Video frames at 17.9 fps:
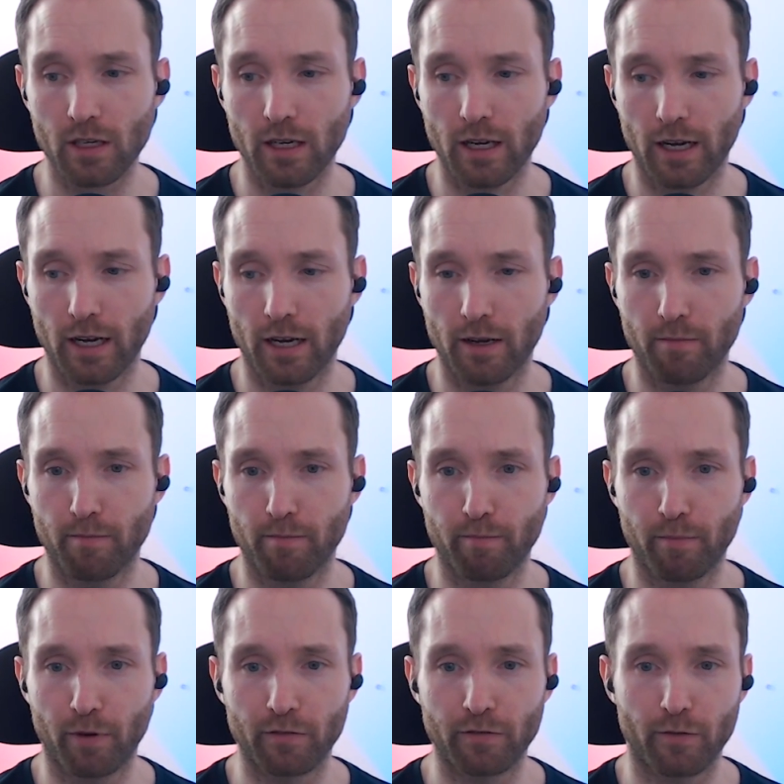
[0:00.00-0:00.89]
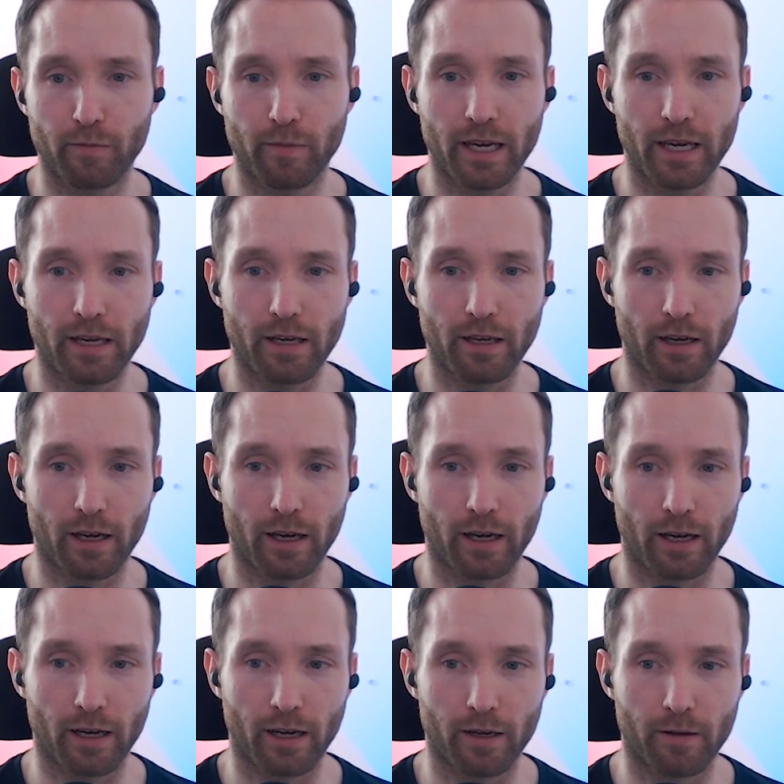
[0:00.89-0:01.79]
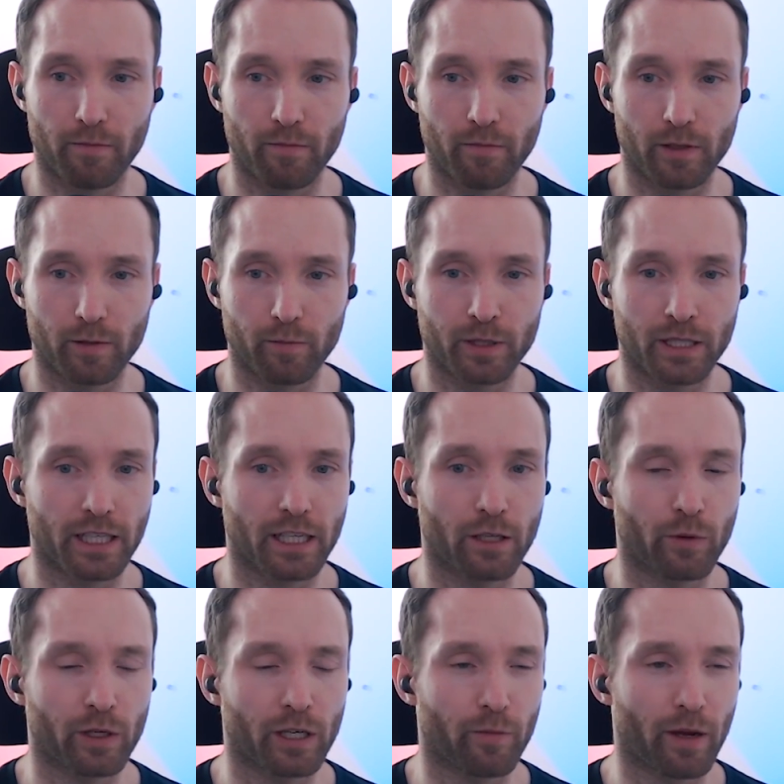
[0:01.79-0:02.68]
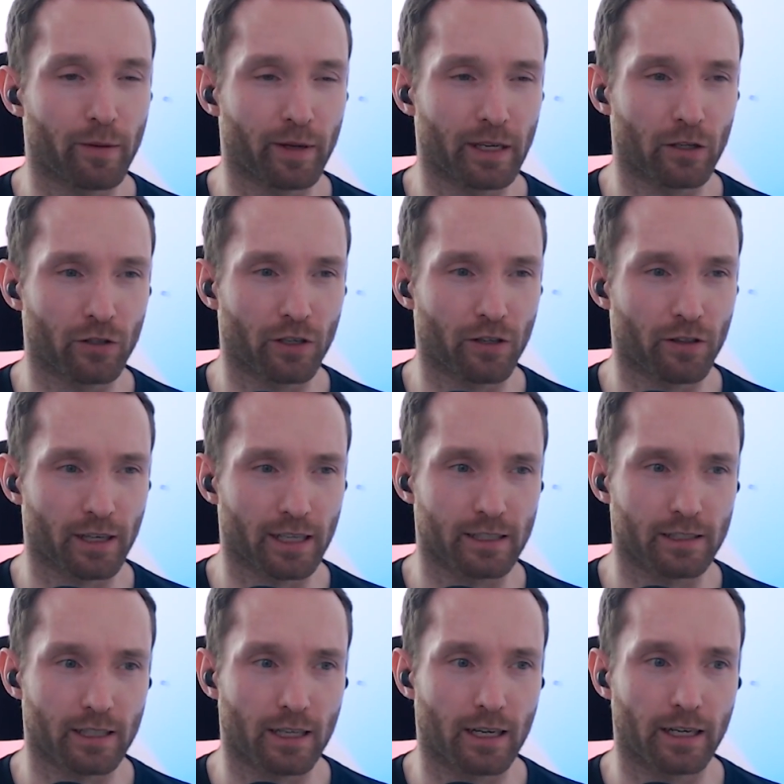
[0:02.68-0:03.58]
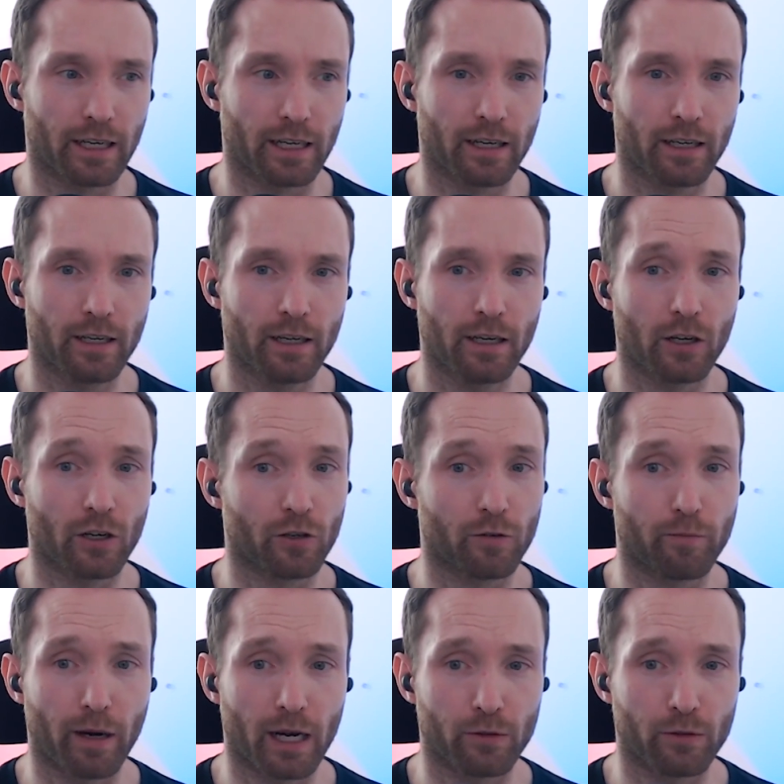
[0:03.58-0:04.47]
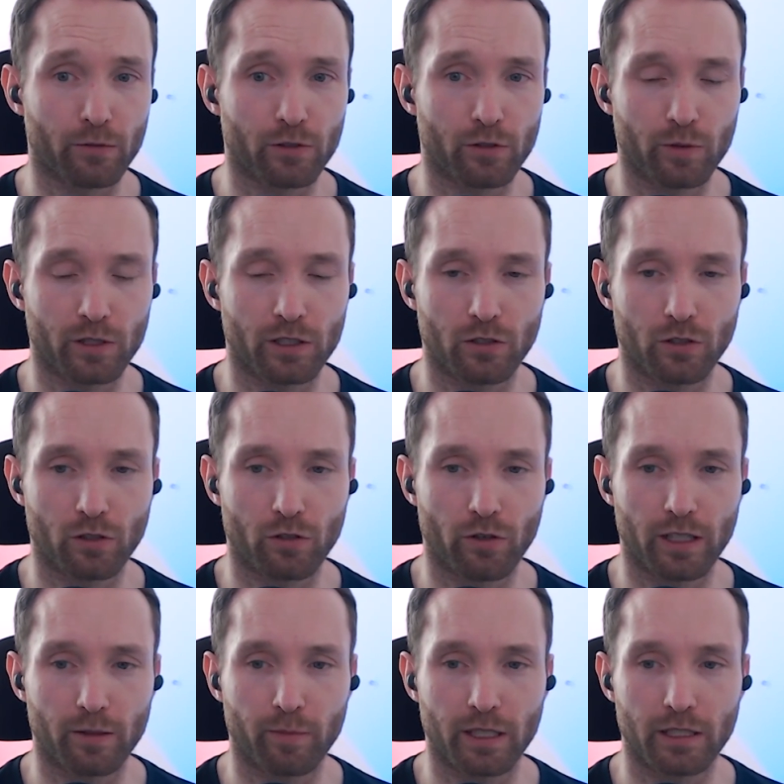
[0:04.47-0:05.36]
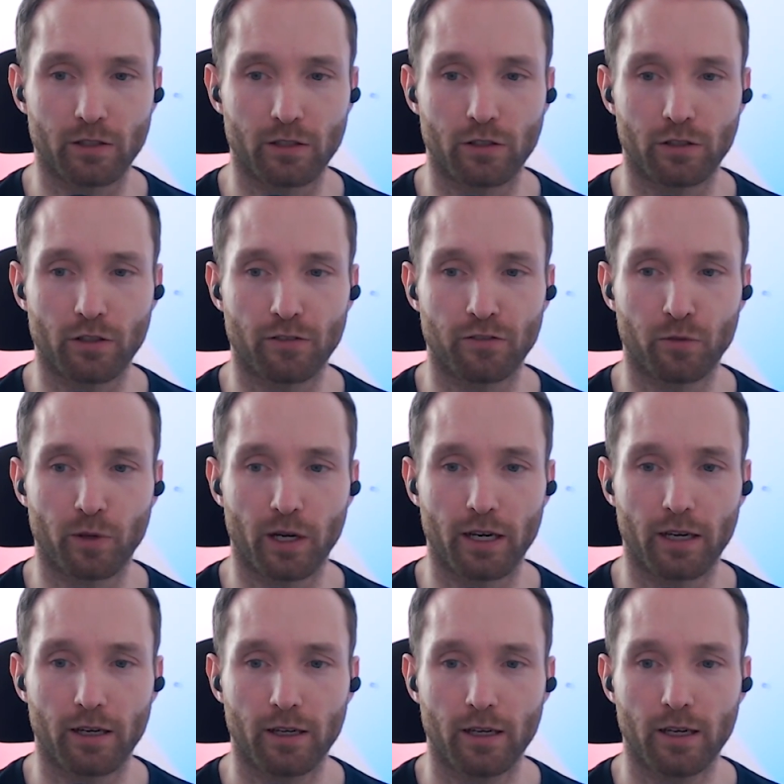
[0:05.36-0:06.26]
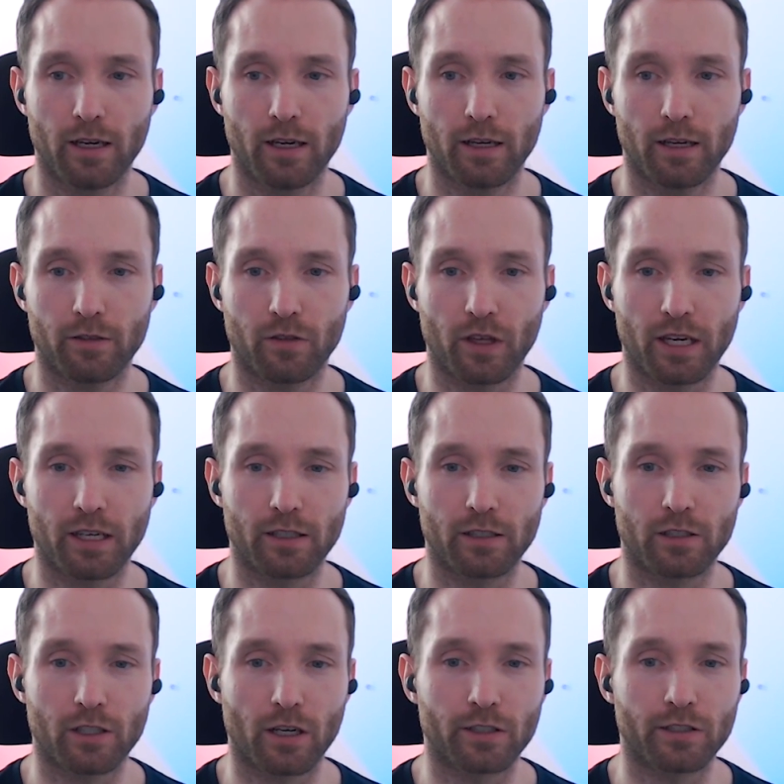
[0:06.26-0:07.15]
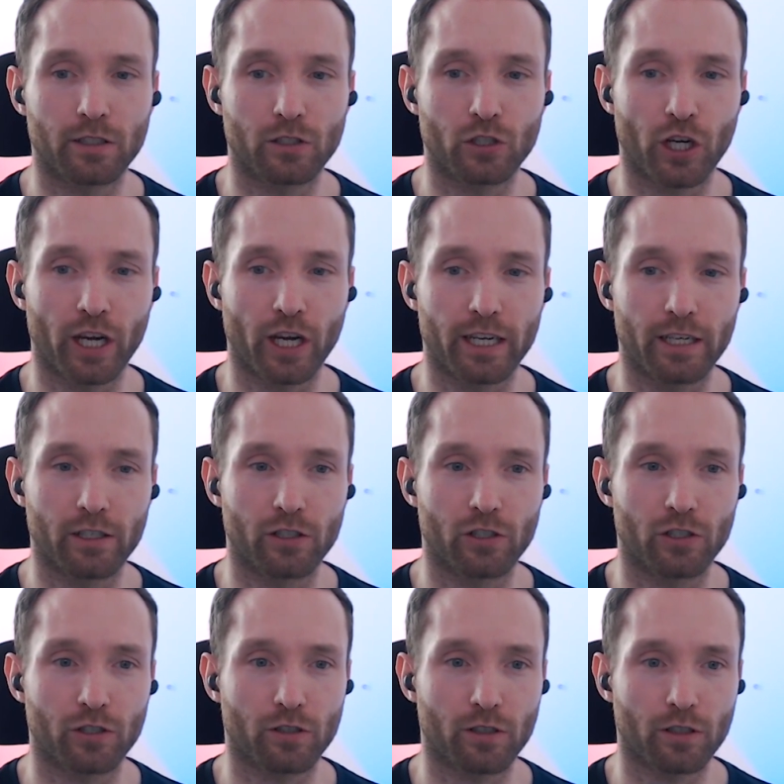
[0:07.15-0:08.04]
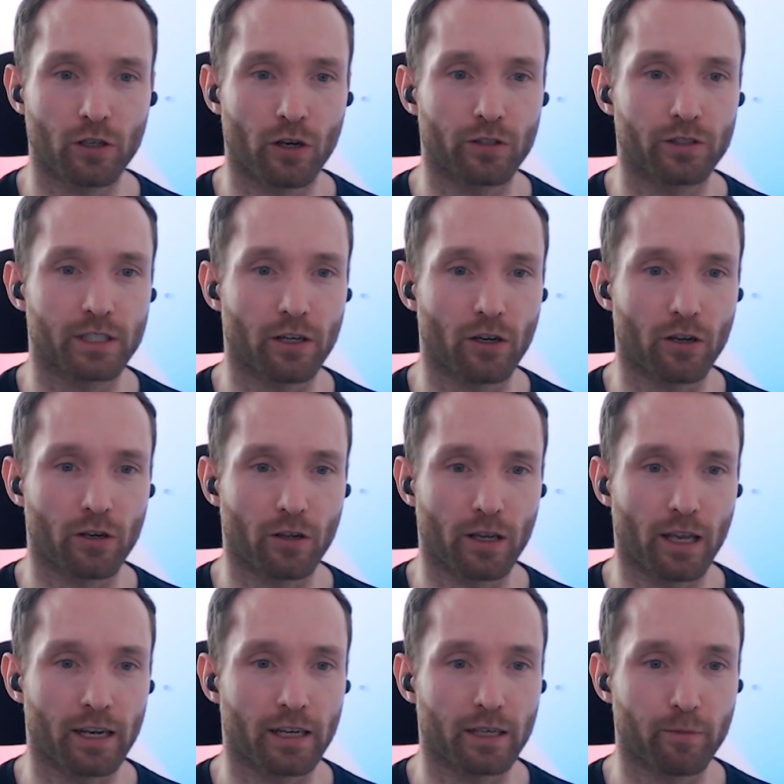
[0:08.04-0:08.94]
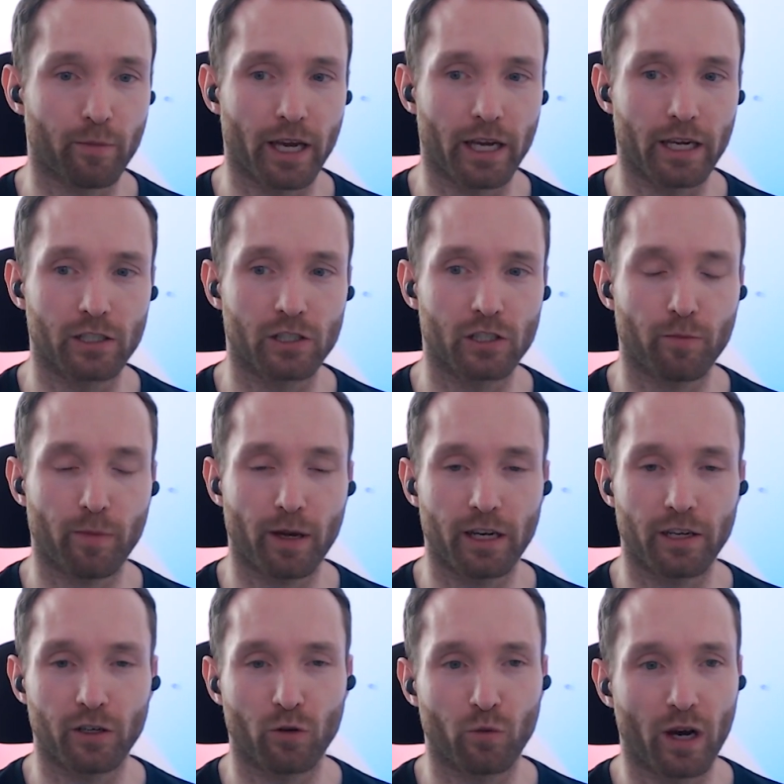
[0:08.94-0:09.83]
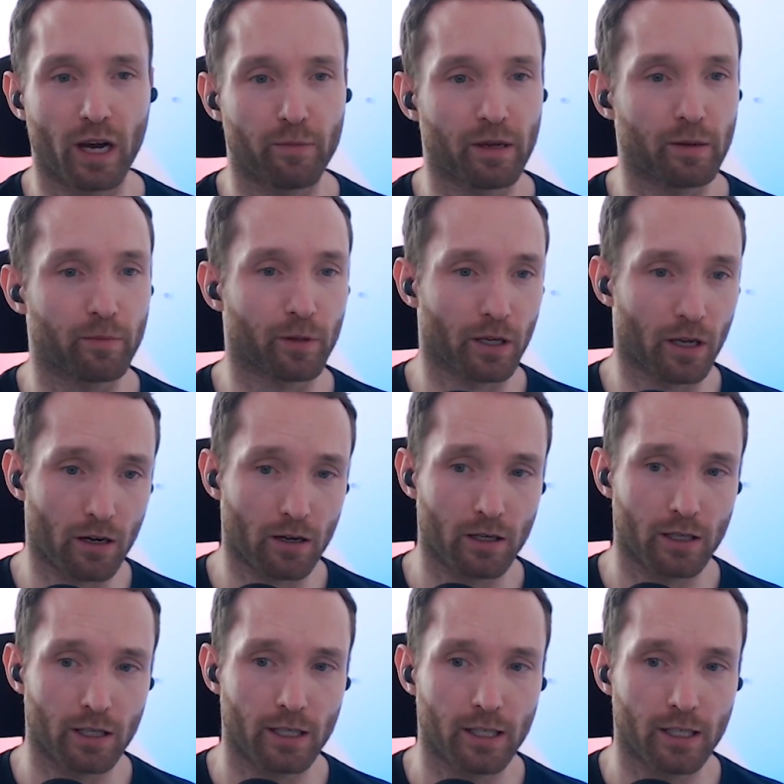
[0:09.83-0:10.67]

But for me, particularly when you maybe look at things like Unbounce, which is a great piece of software, they can start to change content on the landing page depending on where people are.